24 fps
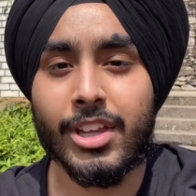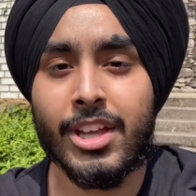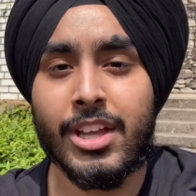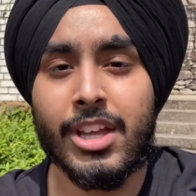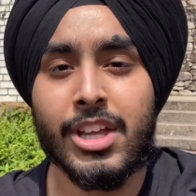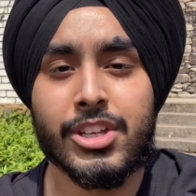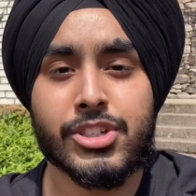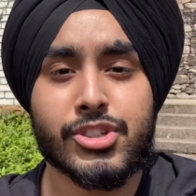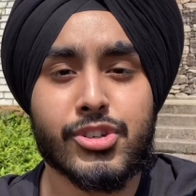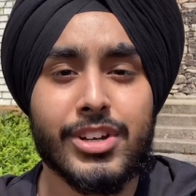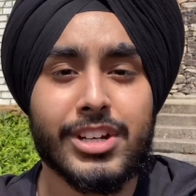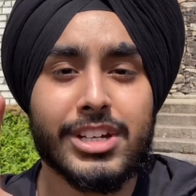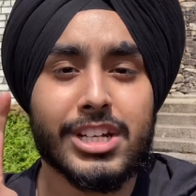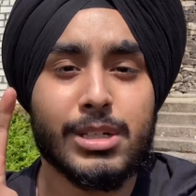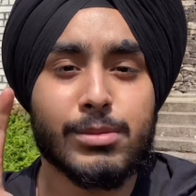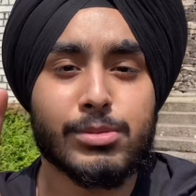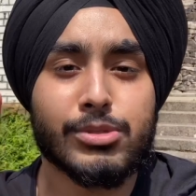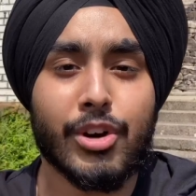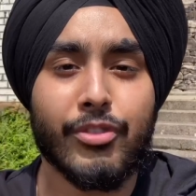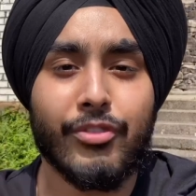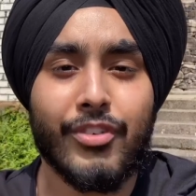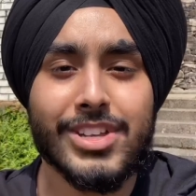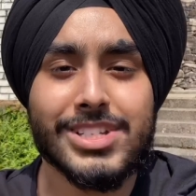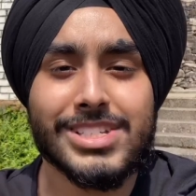So in terms
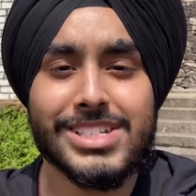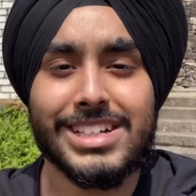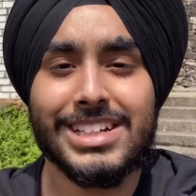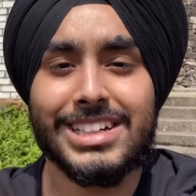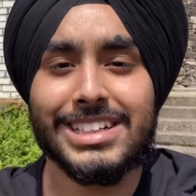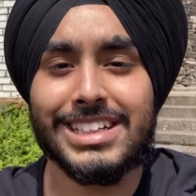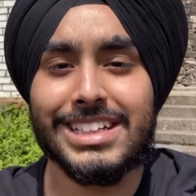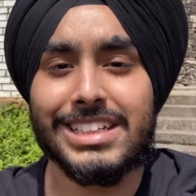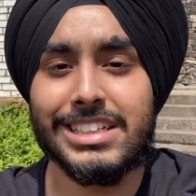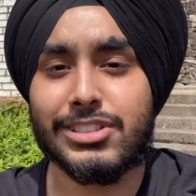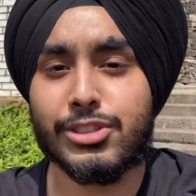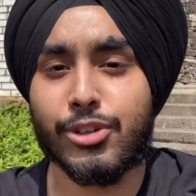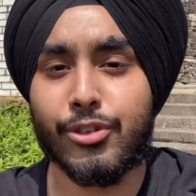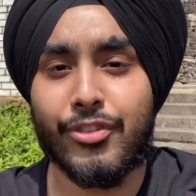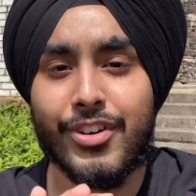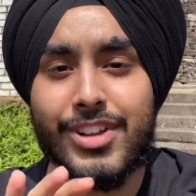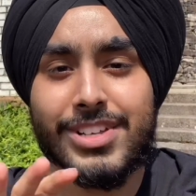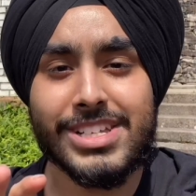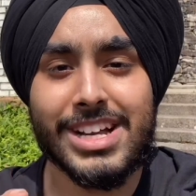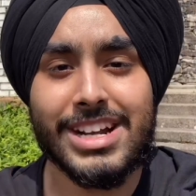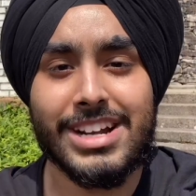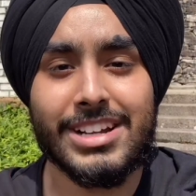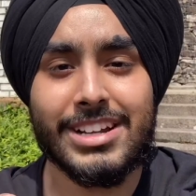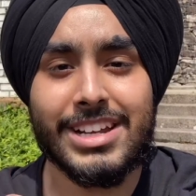of facilities, so
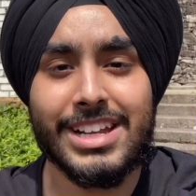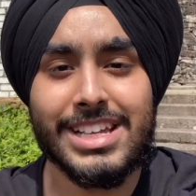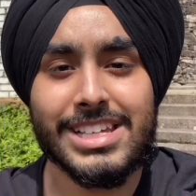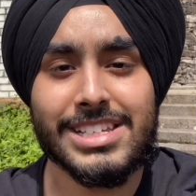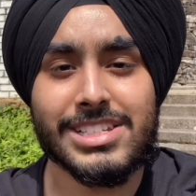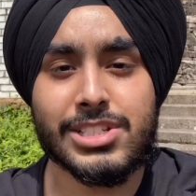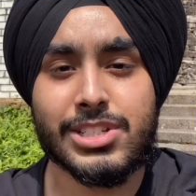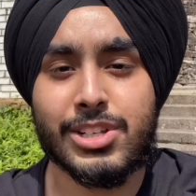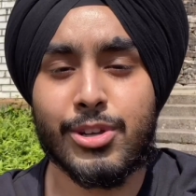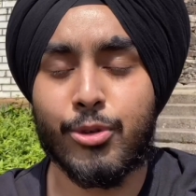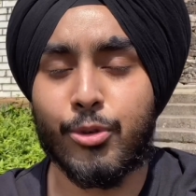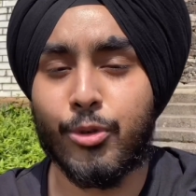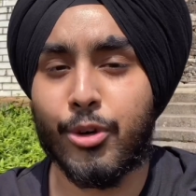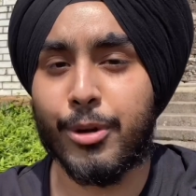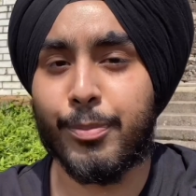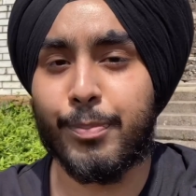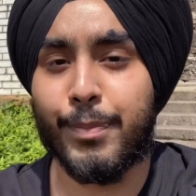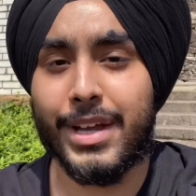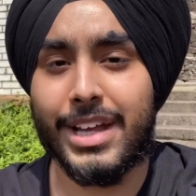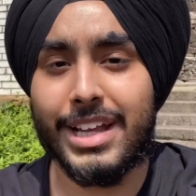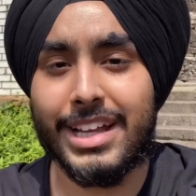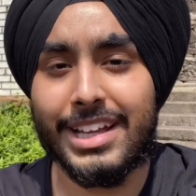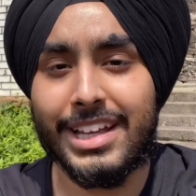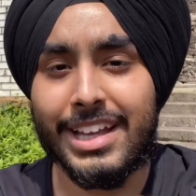facilities would
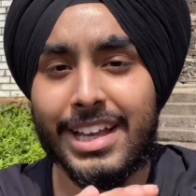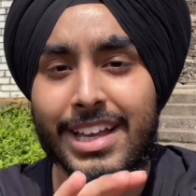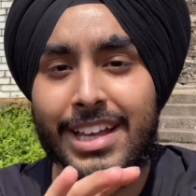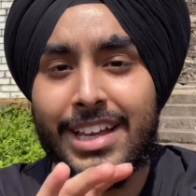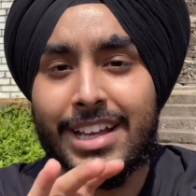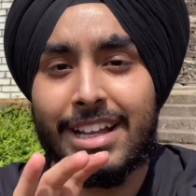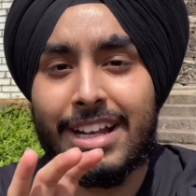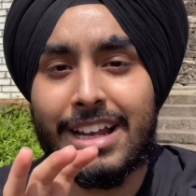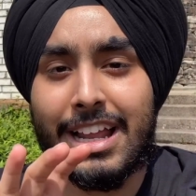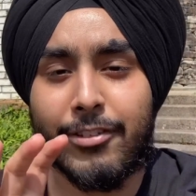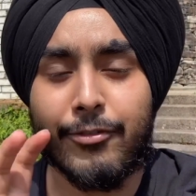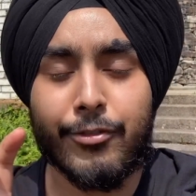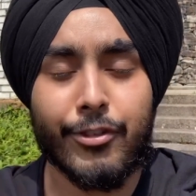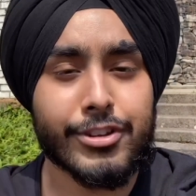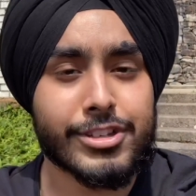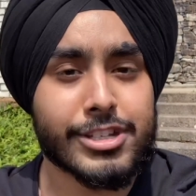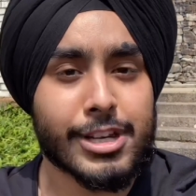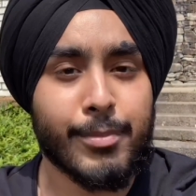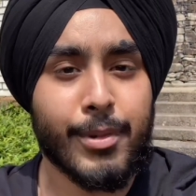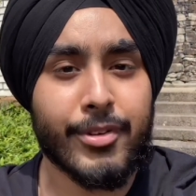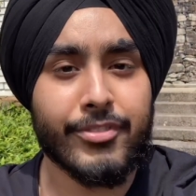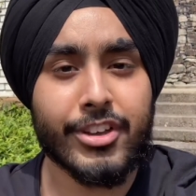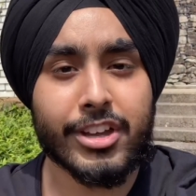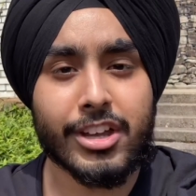be like, for
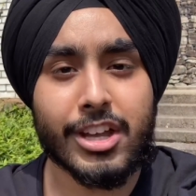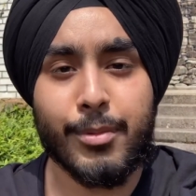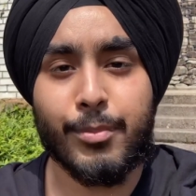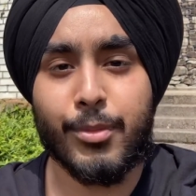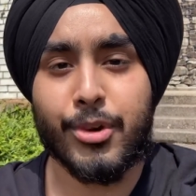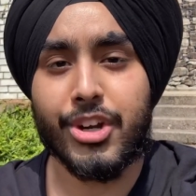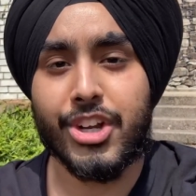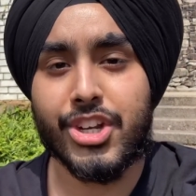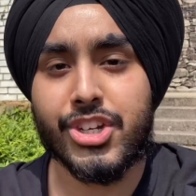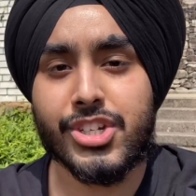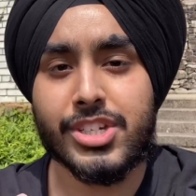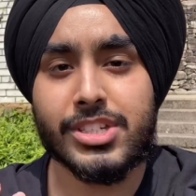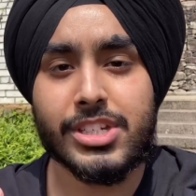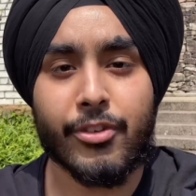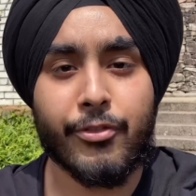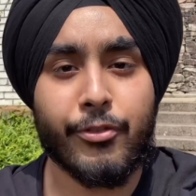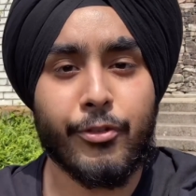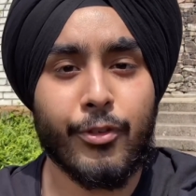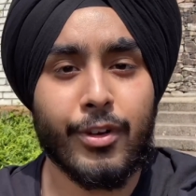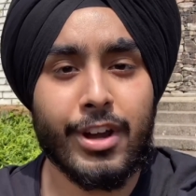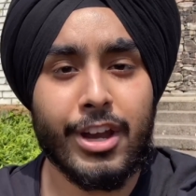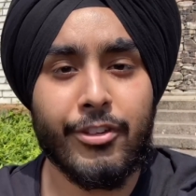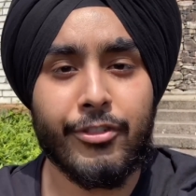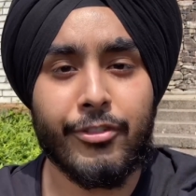some of the accommodations are
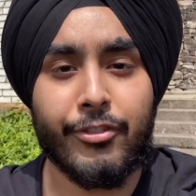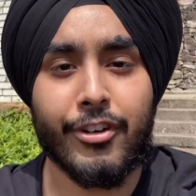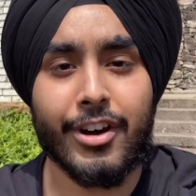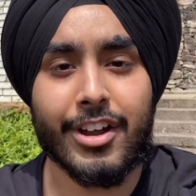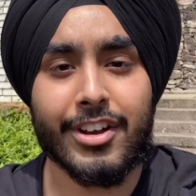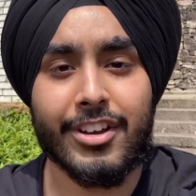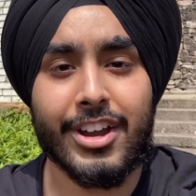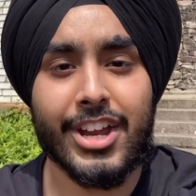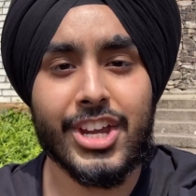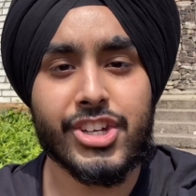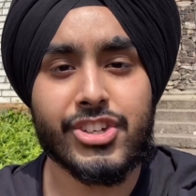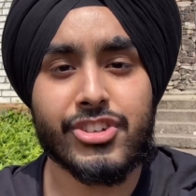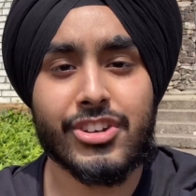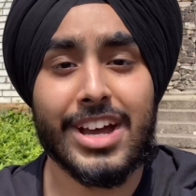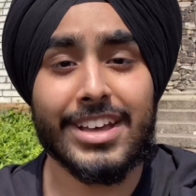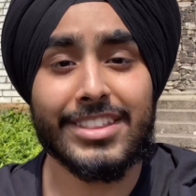fully furnished.